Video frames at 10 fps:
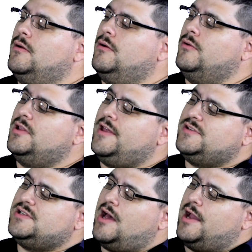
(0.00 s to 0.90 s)
On the left
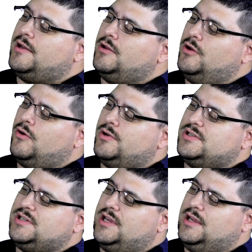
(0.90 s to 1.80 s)
side, you're going to
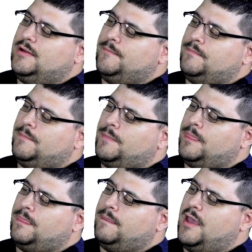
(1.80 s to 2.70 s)
see
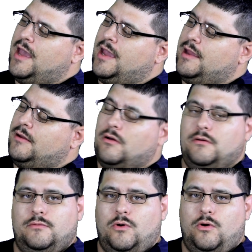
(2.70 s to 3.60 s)
a
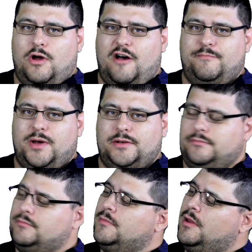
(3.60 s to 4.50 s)
on-off
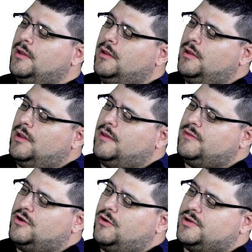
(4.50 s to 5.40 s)
button, and
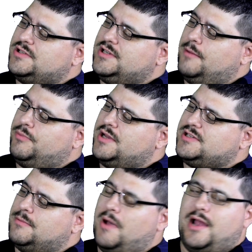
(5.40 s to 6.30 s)
then you're going to see a plus
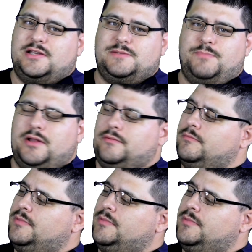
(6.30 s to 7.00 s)
and minus button.